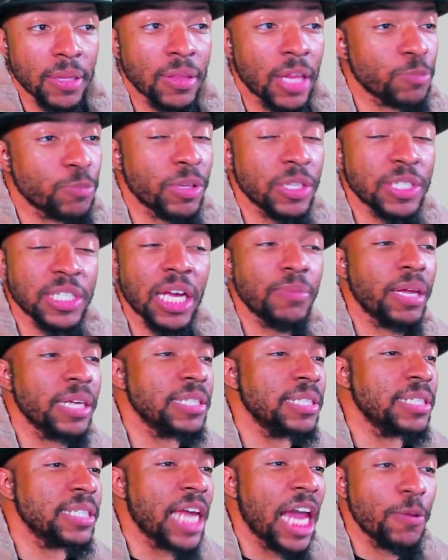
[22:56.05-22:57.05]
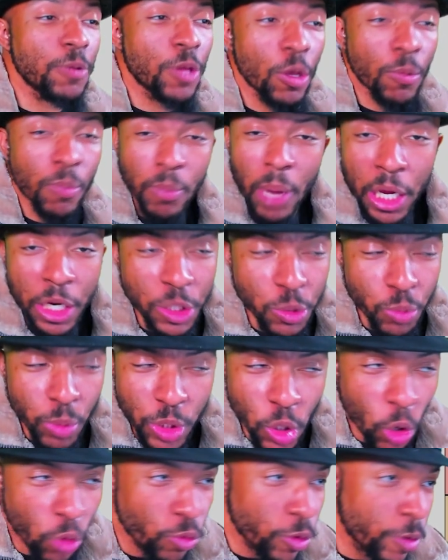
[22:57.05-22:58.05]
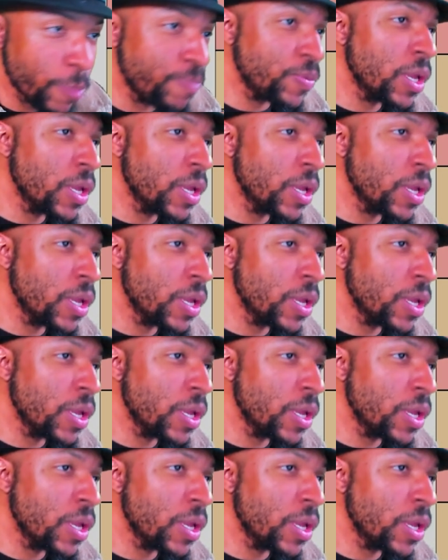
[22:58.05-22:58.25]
That's been the same day since GameCube. I'm not going to switch over.